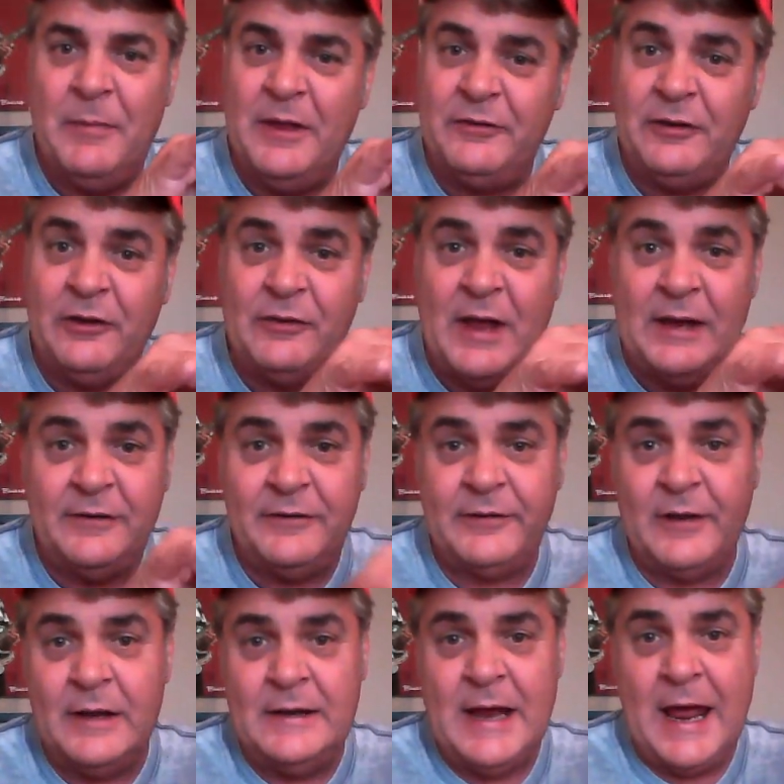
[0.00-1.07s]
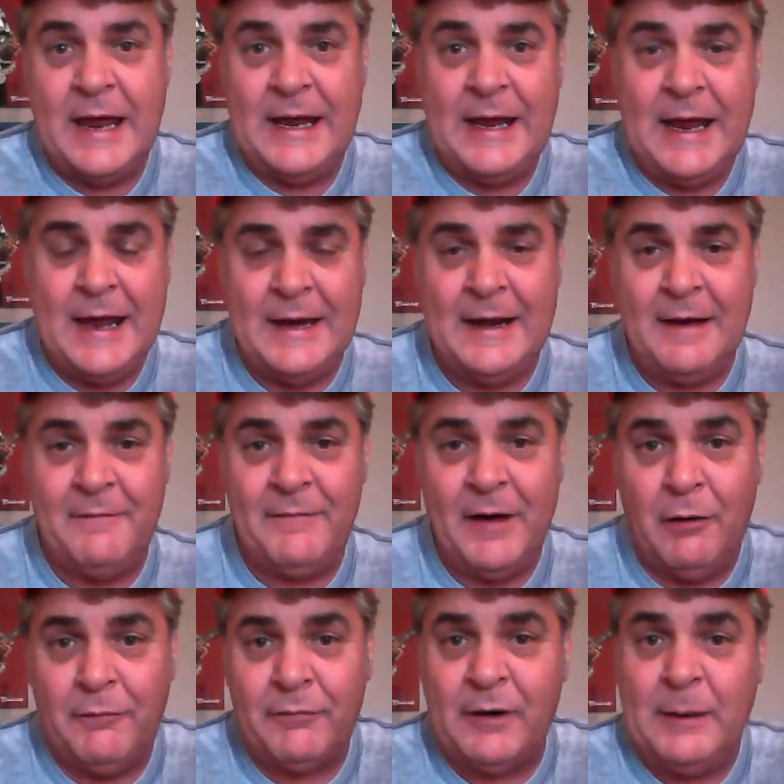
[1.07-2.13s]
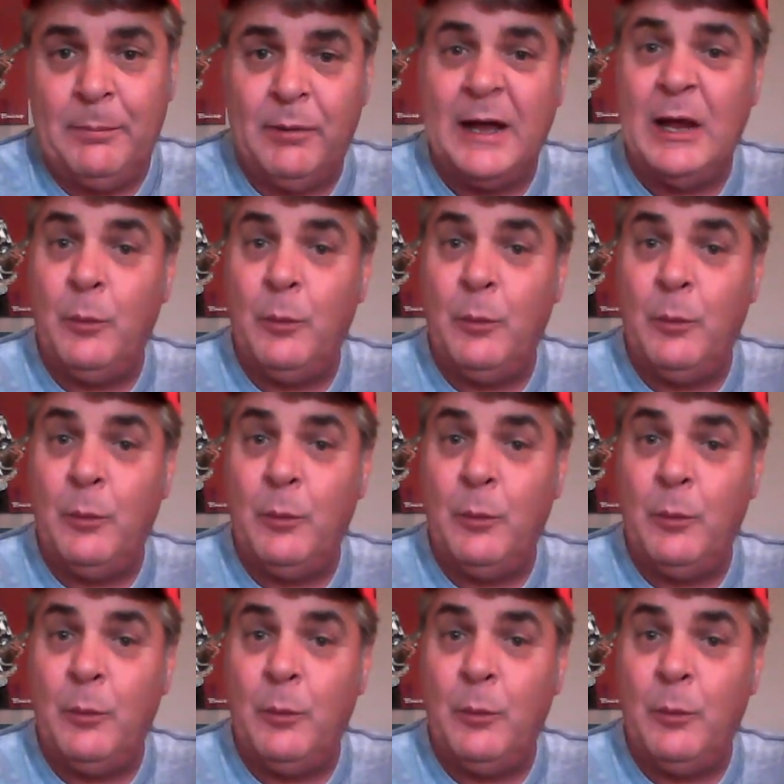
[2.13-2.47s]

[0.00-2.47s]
This is a Sunday NFL free play.